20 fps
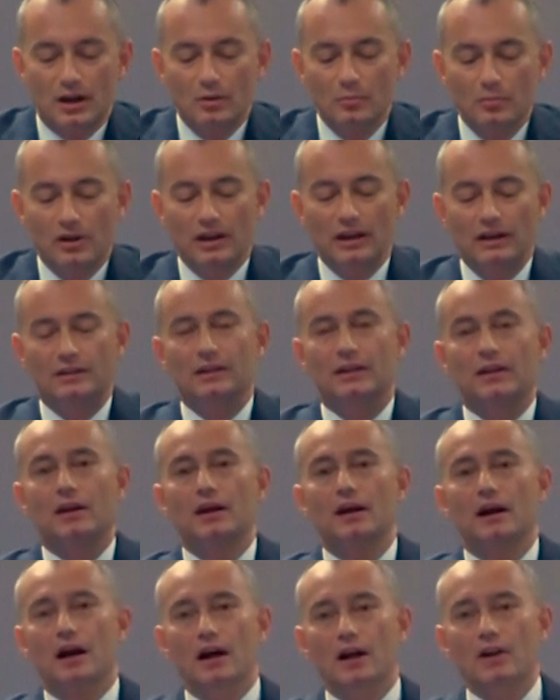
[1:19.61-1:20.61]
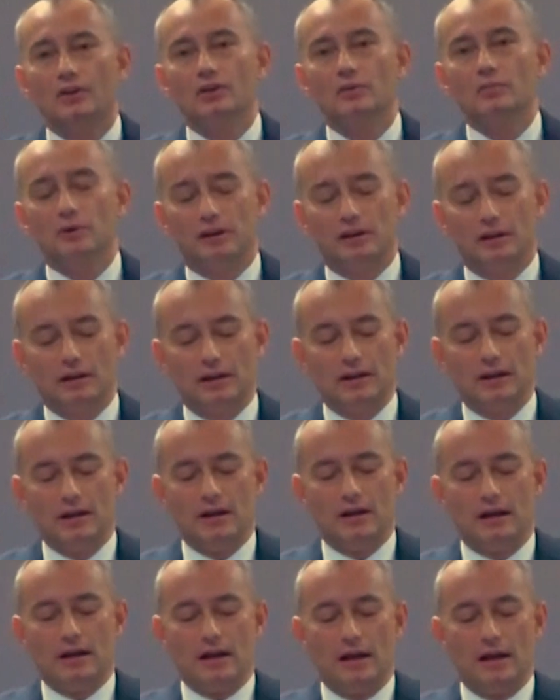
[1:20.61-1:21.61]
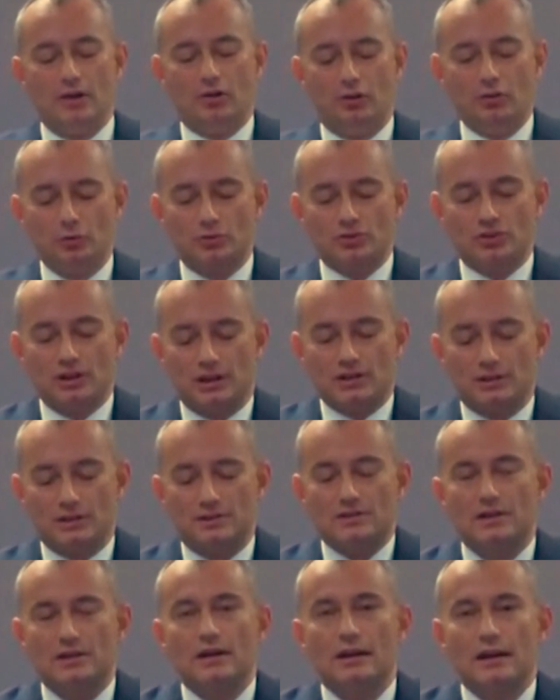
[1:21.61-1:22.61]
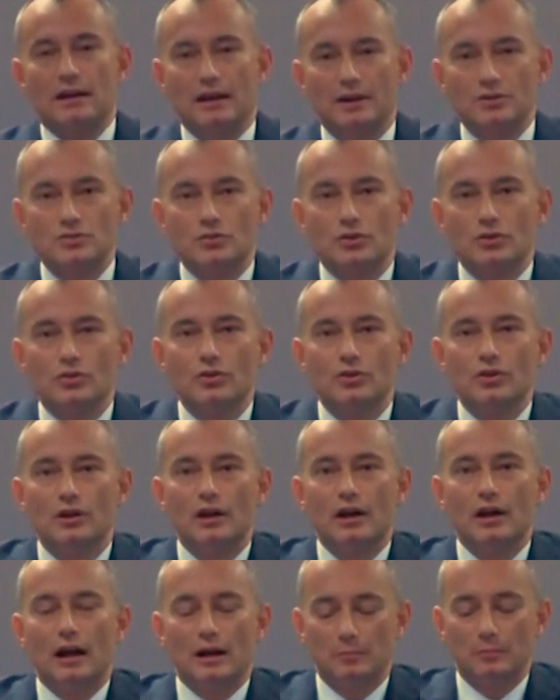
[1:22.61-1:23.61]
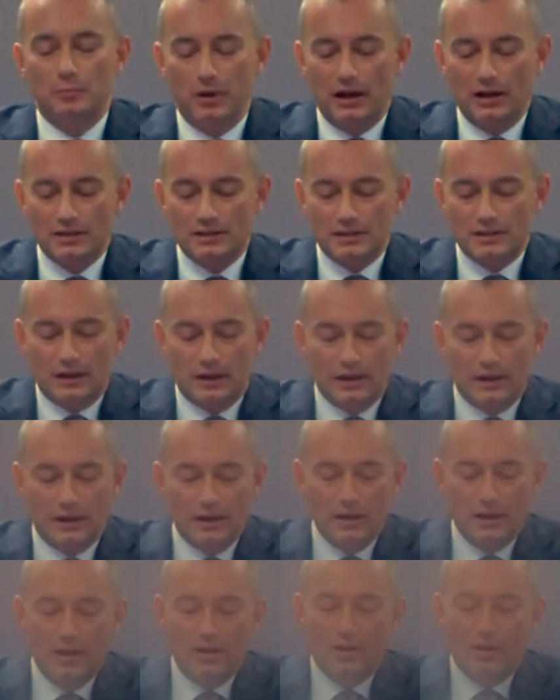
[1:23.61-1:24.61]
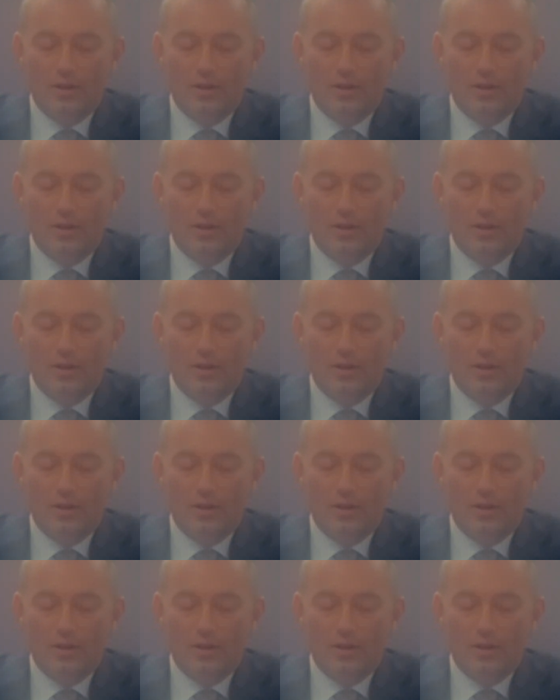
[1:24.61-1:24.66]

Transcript: culminating ultimately in two states, Israel and Palestine.